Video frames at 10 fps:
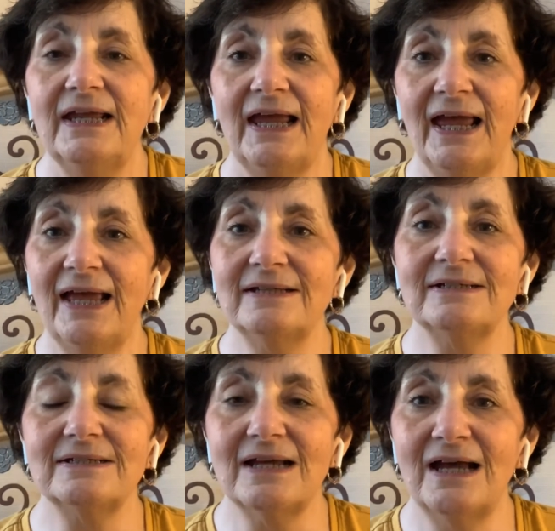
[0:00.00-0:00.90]

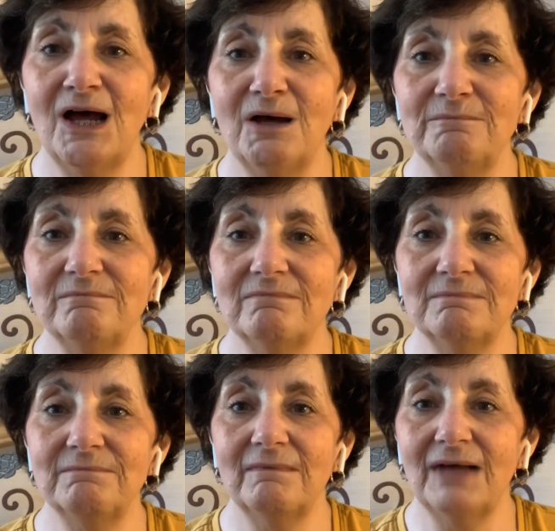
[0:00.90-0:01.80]
And
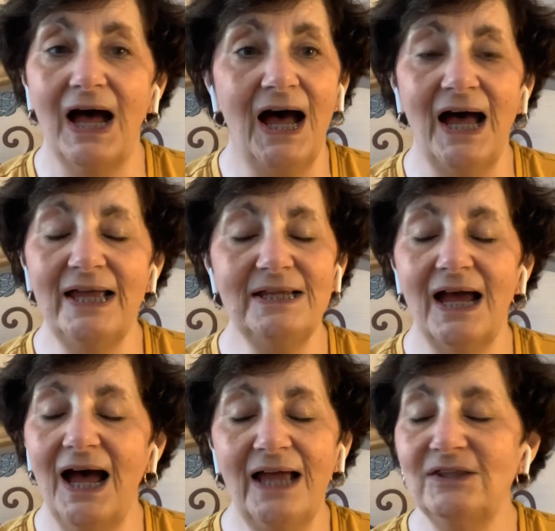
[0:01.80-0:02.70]

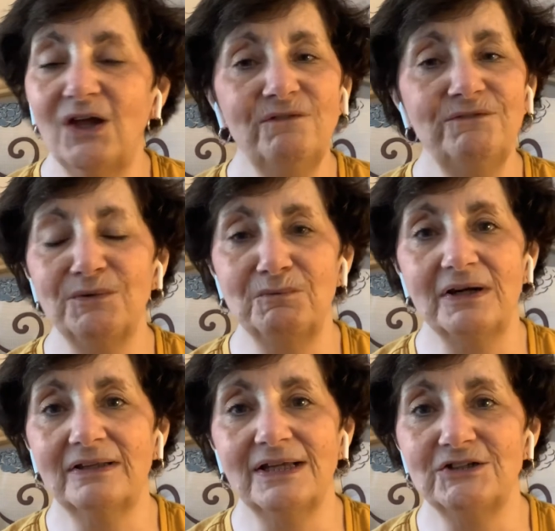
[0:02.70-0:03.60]
I love the
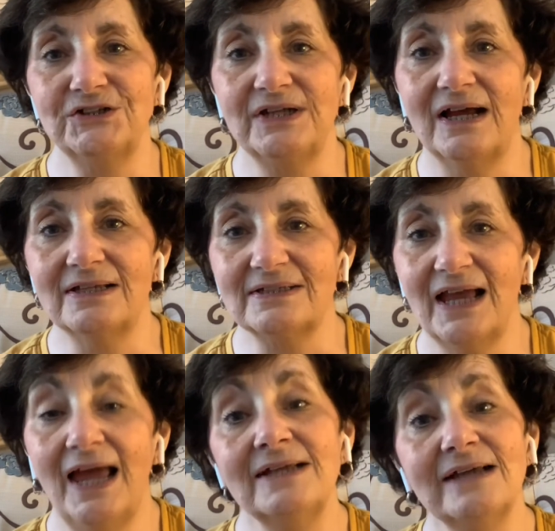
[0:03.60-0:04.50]
work that she does.
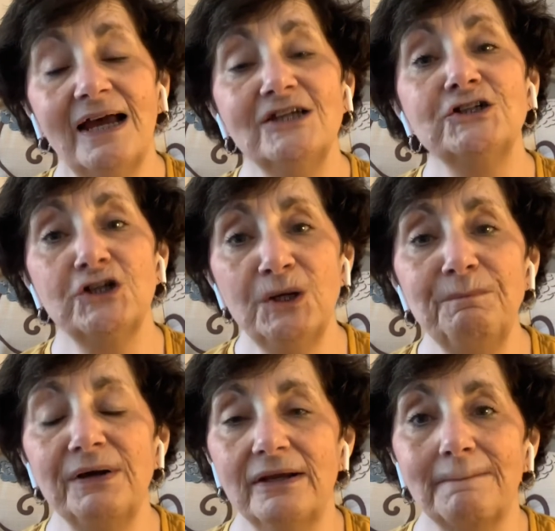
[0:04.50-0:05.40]
And I
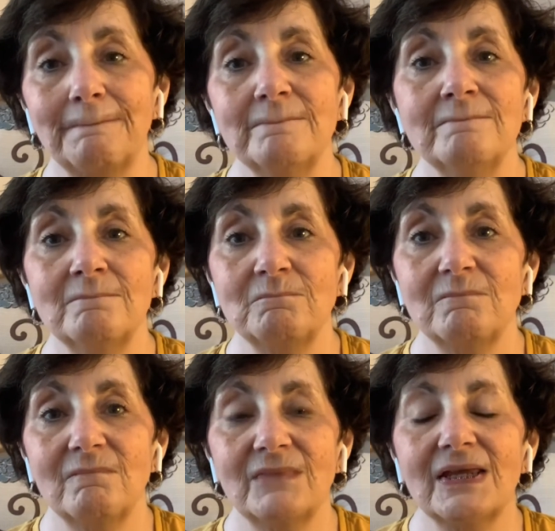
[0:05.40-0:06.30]
interpret
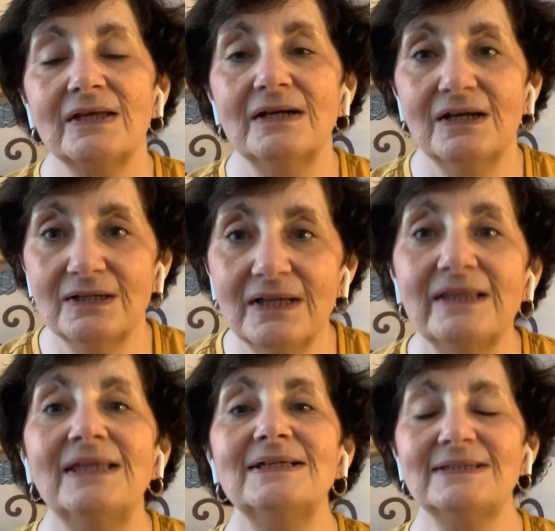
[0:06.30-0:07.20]

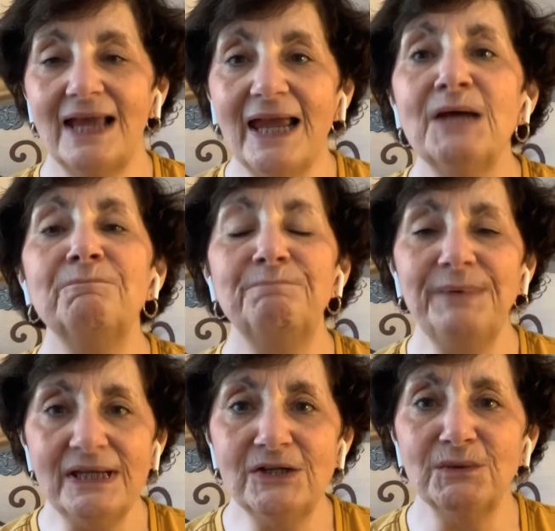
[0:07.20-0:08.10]
this
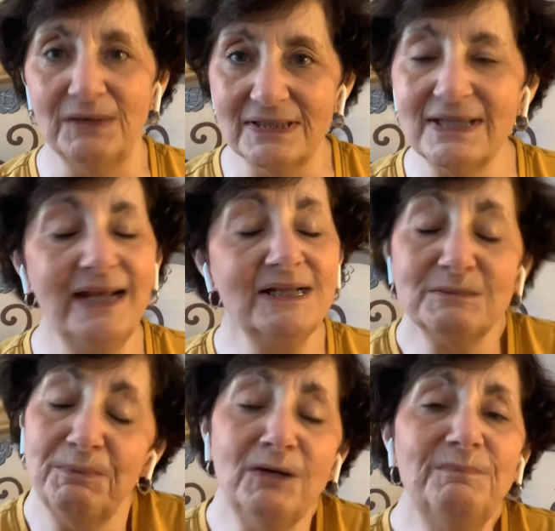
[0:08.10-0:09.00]
ambiguous, and it's
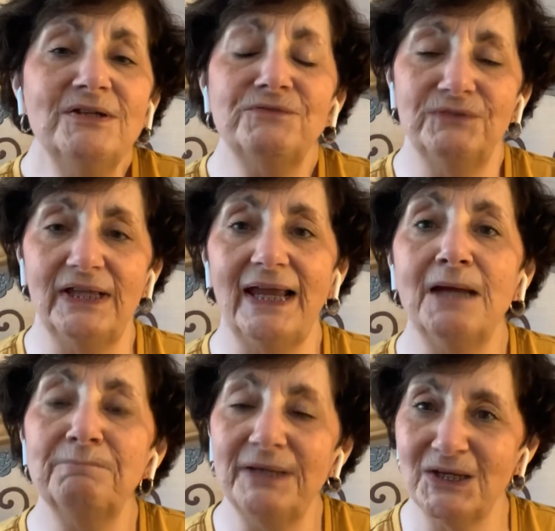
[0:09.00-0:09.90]
purposefully
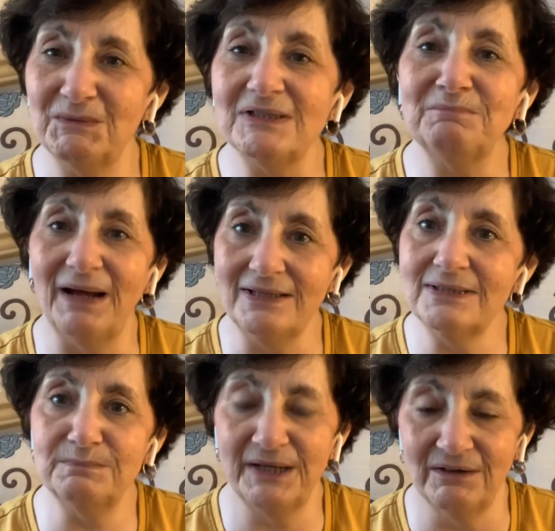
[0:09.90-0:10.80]
ambiguous by
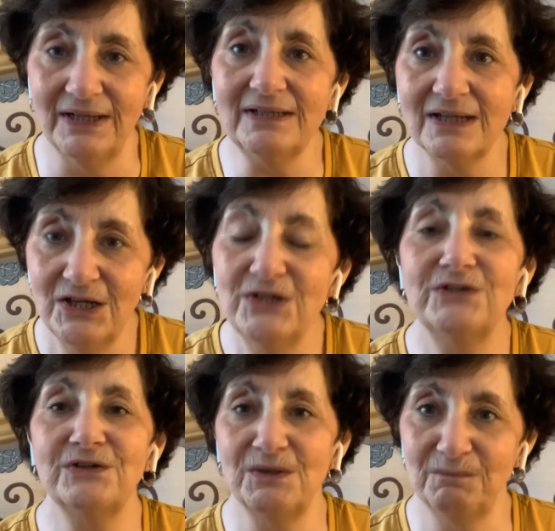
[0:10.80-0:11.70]
spirit,
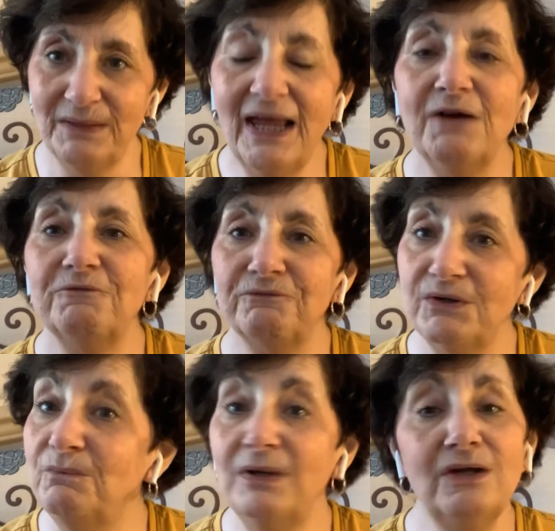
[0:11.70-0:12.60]
so that we have free
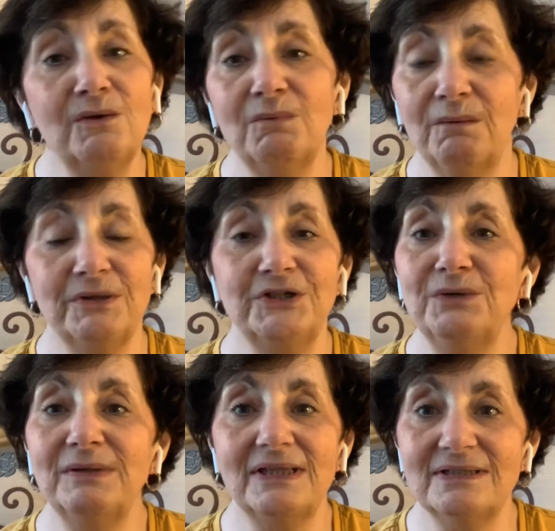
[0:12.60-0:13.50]
will what we do
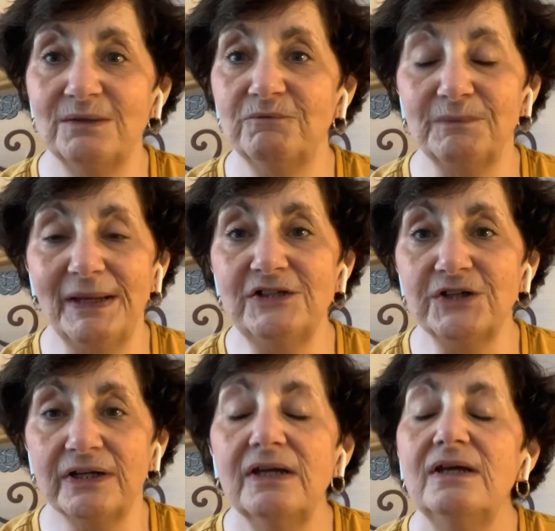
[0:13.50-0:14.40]
with this
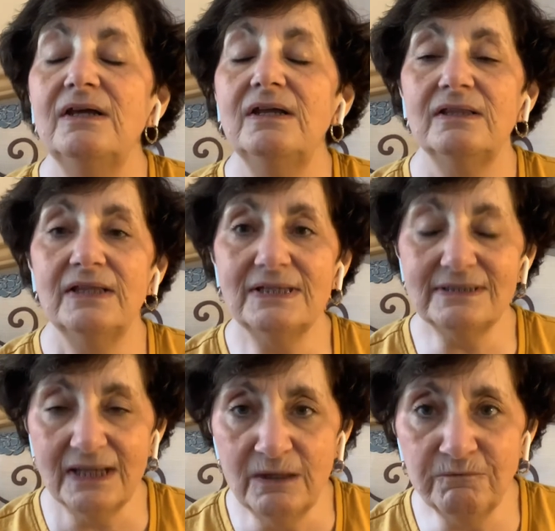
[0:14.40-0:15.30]
information. This
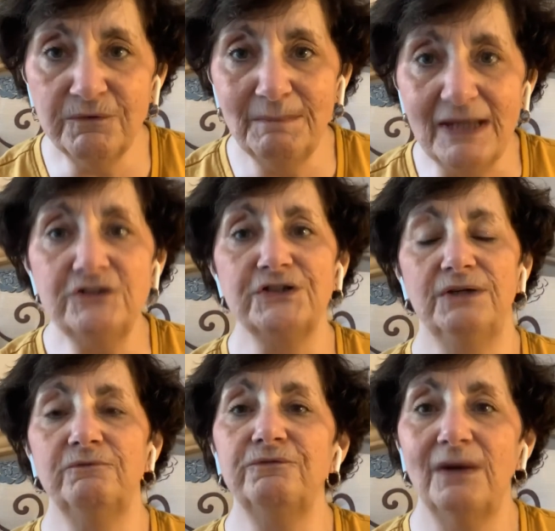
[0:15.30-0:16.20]

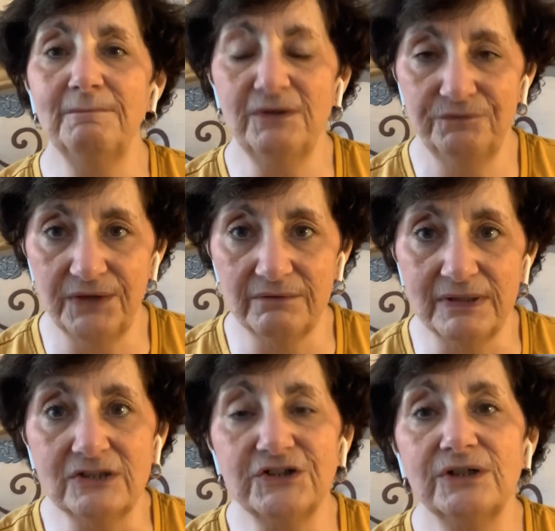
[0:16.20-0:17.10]
information from the
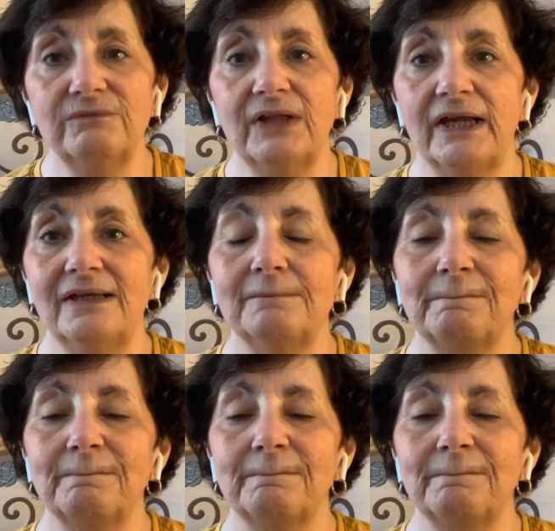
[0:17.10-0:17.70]
Federation of Light.